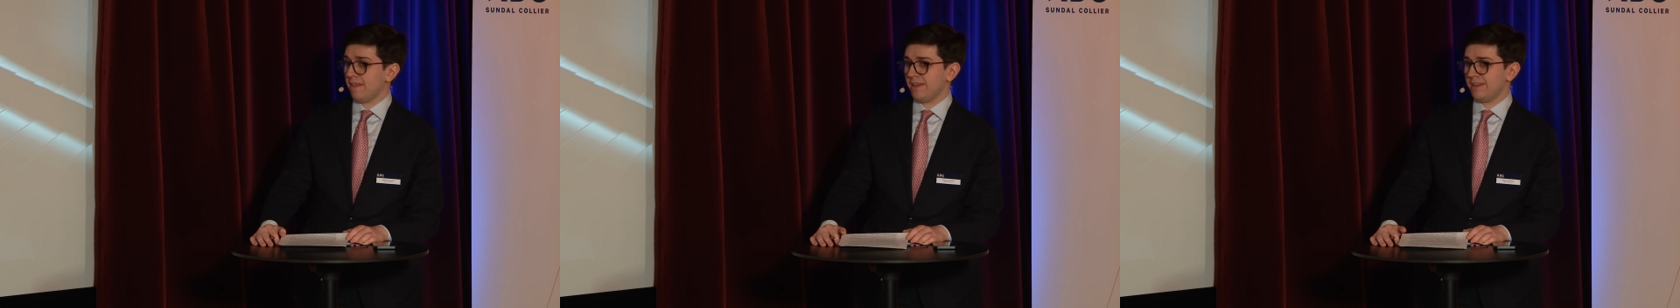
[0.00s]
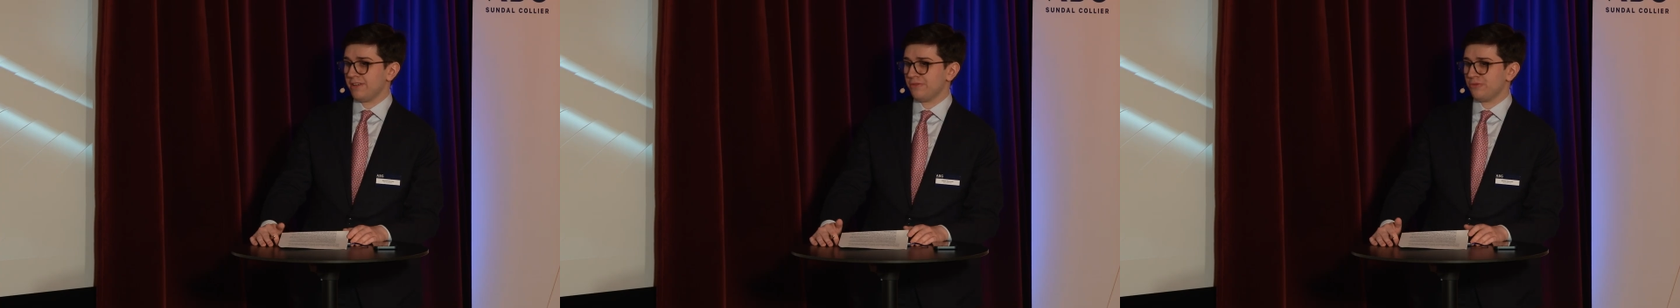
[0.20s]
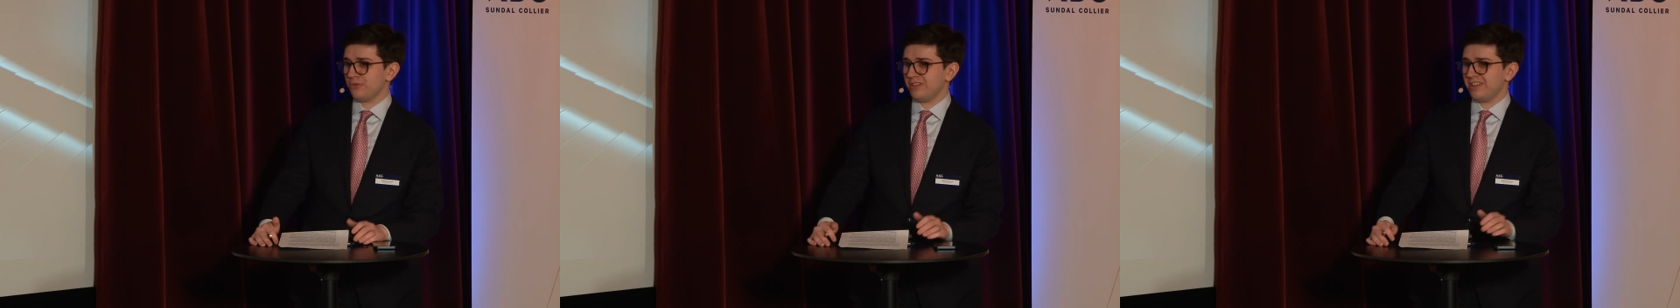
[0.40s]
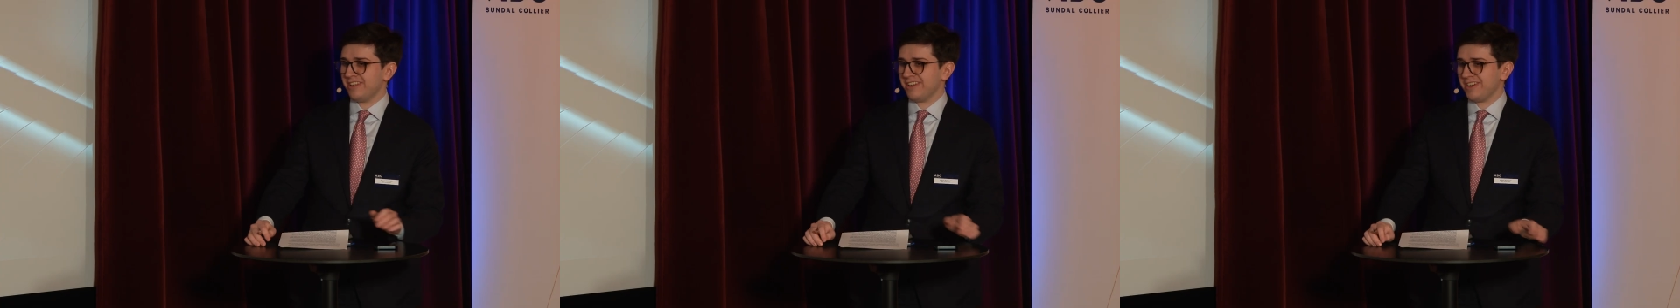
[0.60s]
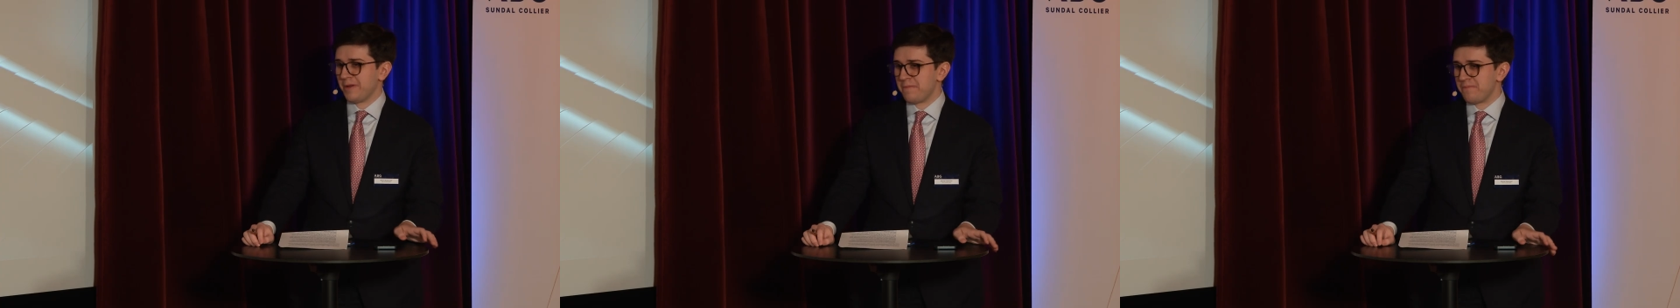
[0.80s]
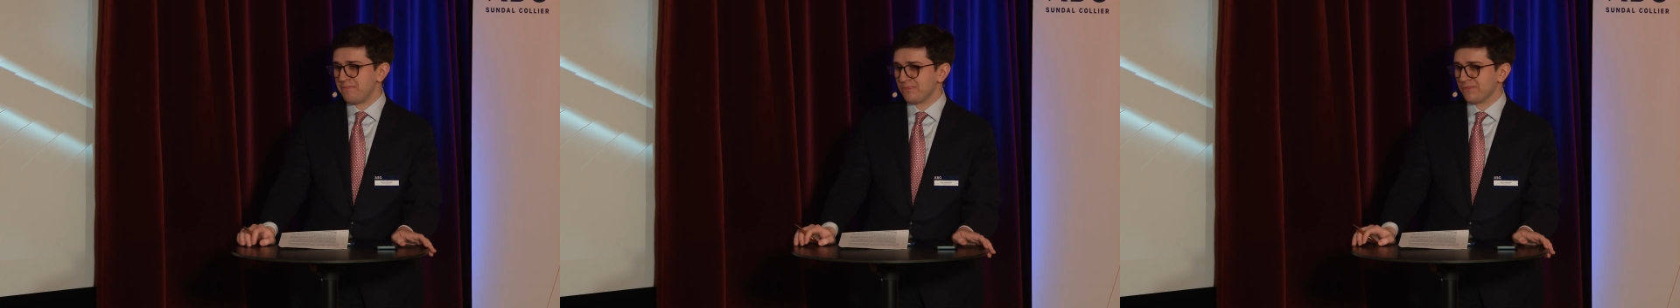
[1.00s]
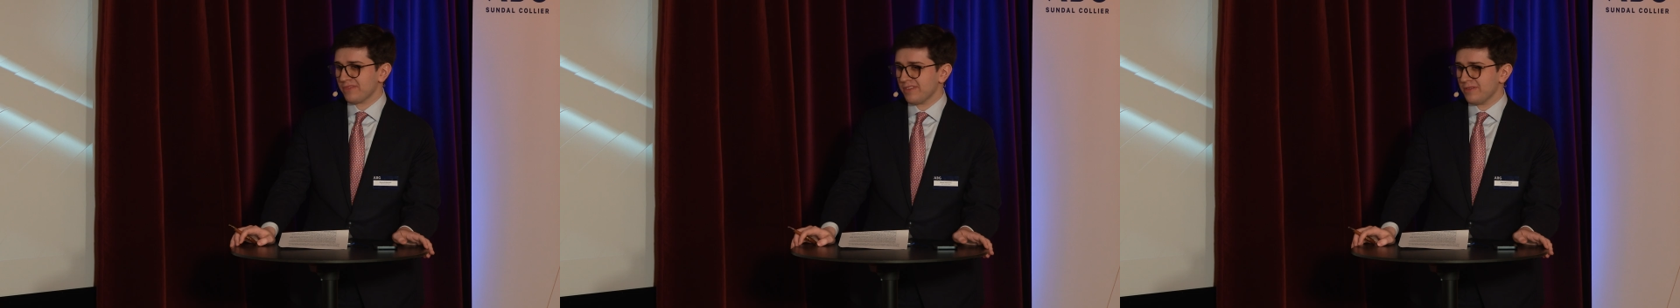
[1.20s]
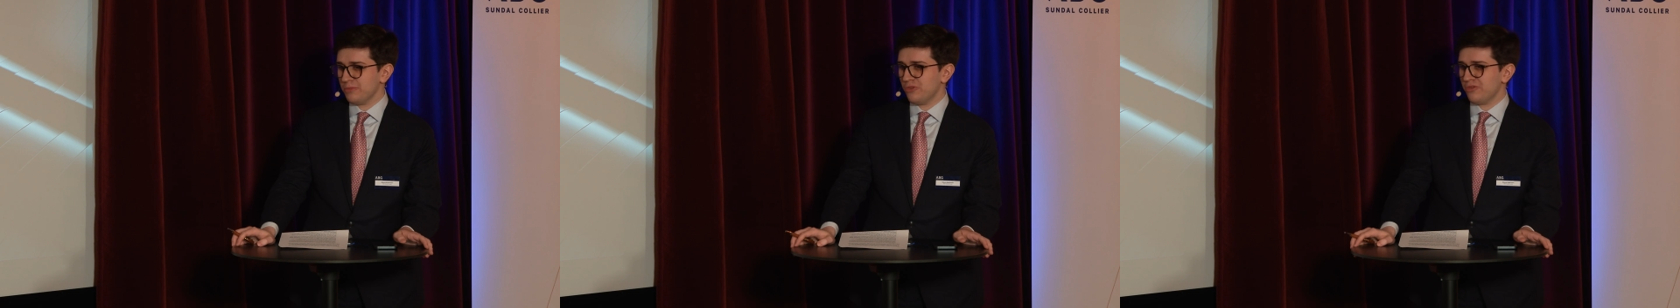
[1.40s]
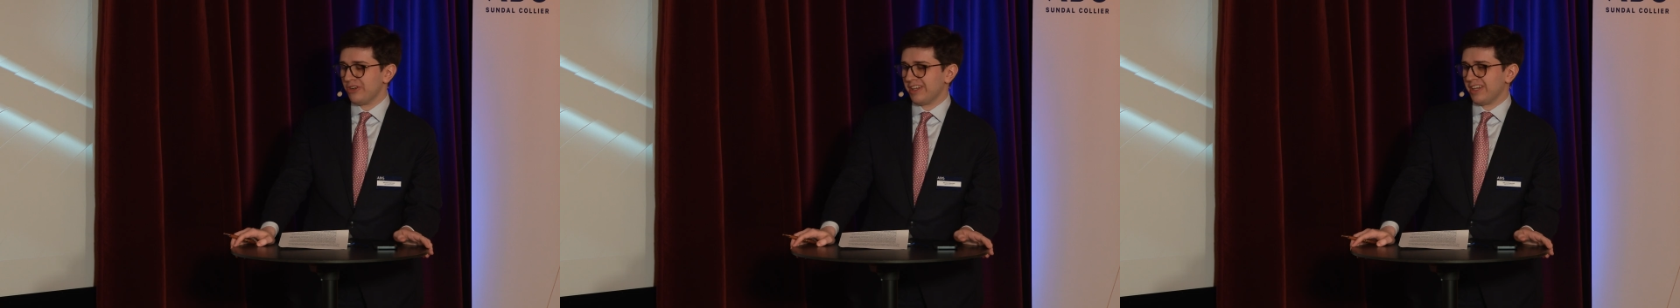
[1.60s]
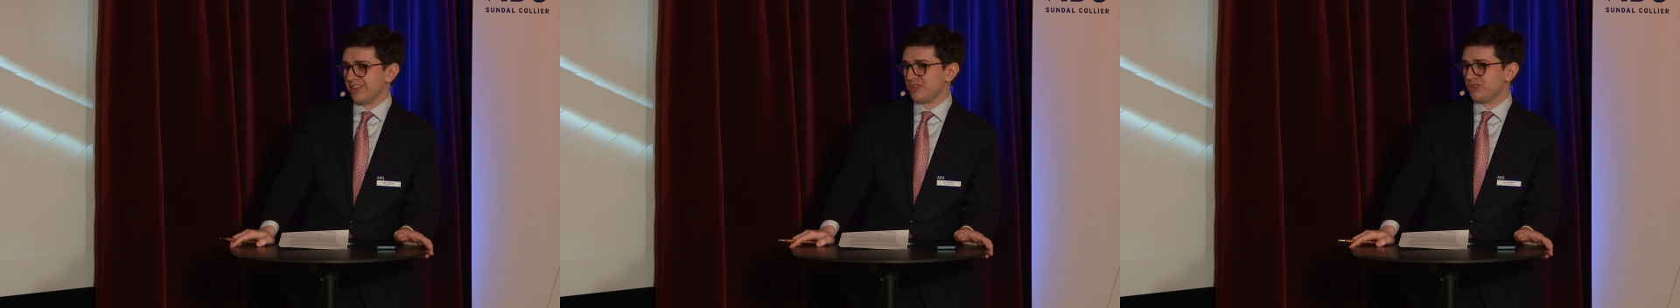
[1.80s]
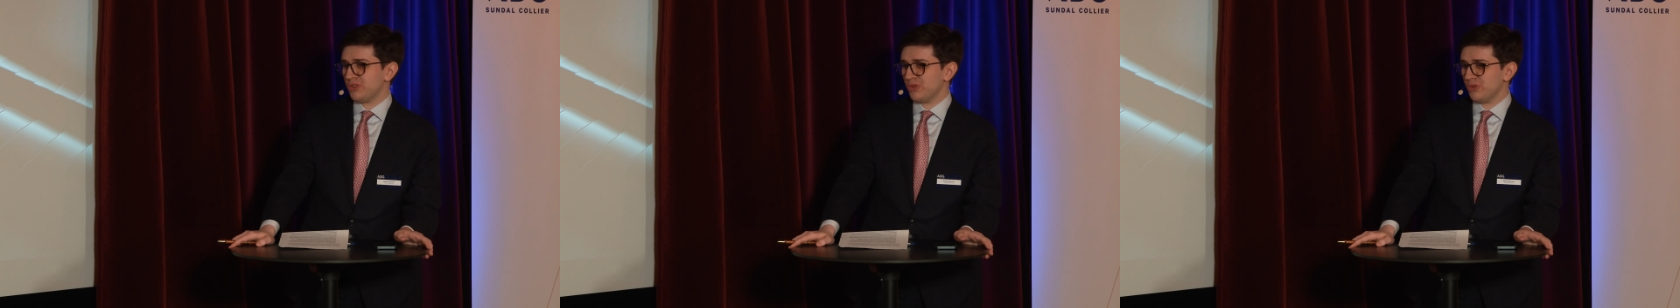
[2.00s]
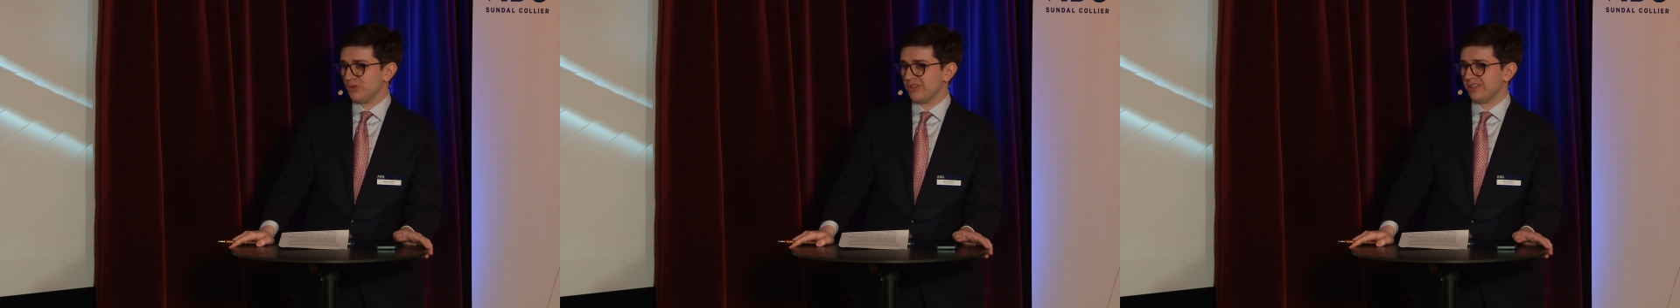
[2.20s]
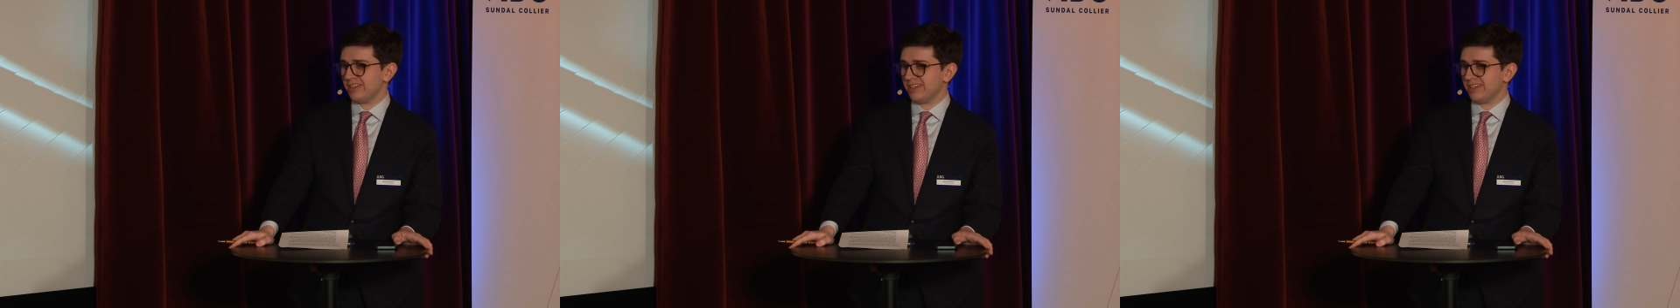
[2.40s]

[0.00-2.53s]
And if we move on, I guess, to